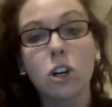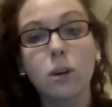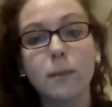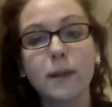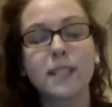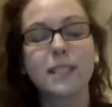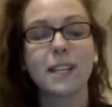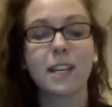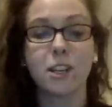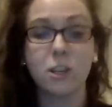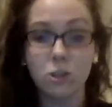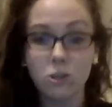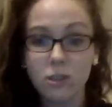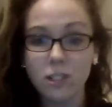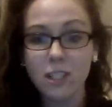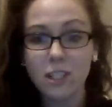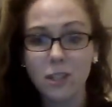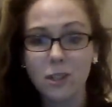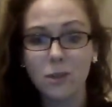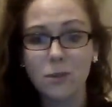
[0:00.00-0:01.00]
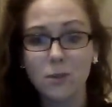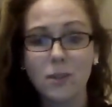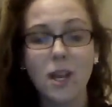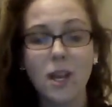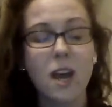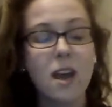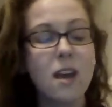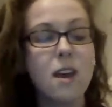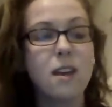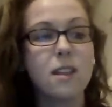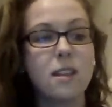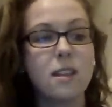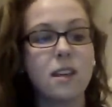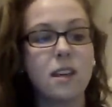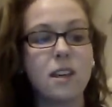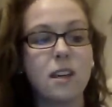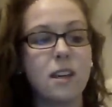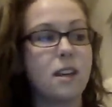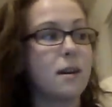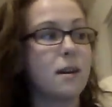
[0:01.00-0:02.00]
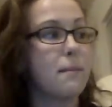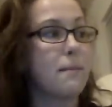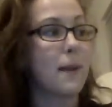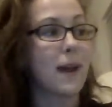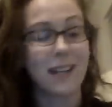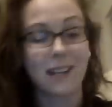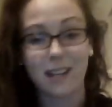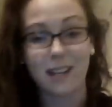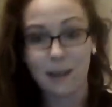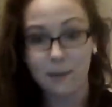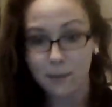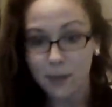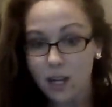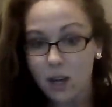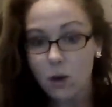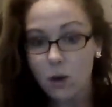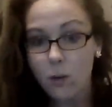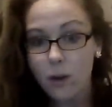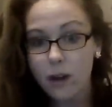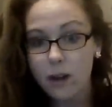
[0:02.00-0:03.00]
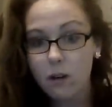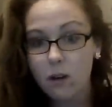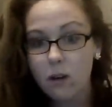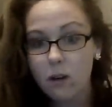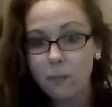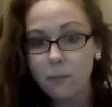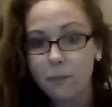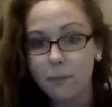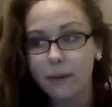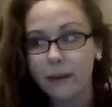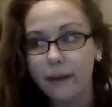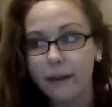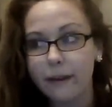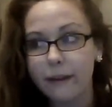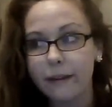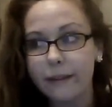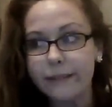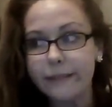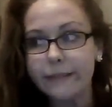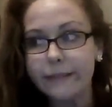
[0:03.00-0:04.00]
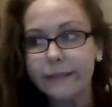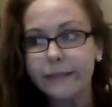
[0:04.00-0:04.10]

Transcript: because I usually use the macadamia oil, but